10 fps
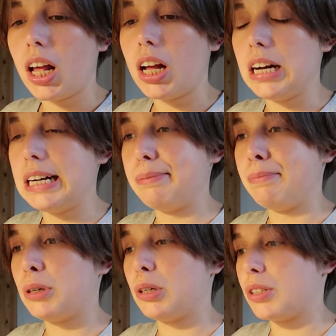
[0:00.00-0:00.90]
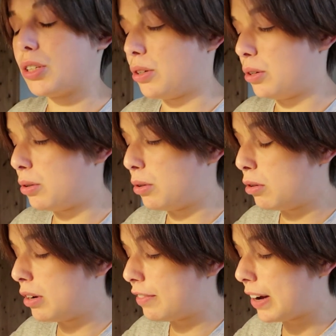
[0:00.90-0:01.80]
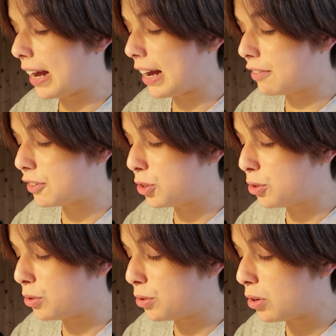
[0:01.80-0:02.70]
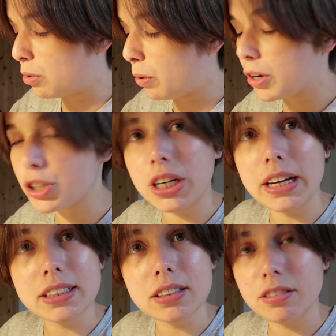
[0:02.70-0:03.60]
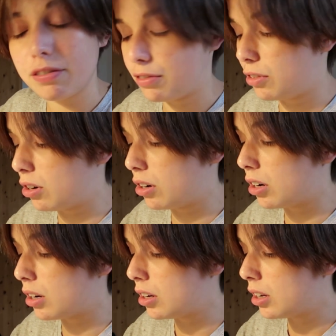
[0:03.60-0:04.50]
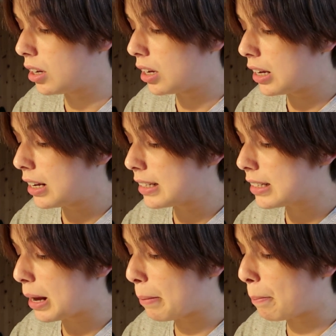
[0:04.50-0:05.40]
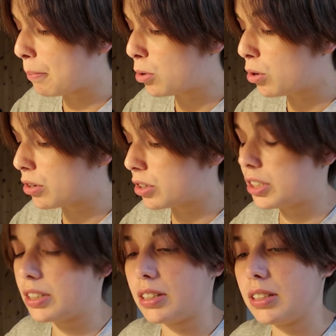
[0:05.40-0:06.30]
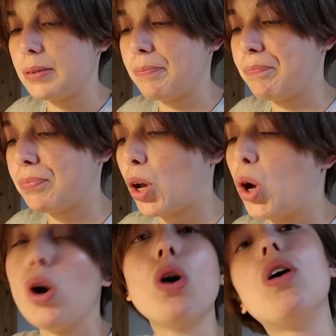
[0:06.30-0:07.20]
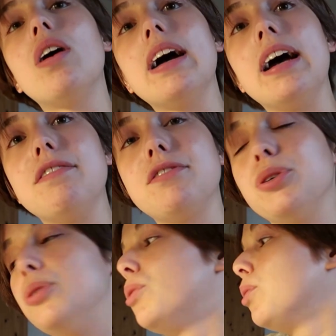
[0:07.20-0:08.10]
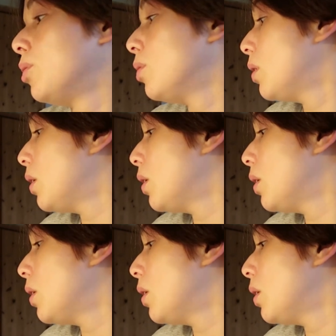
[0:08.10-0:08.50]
also if I have to do a worksheet for some courses, or I have to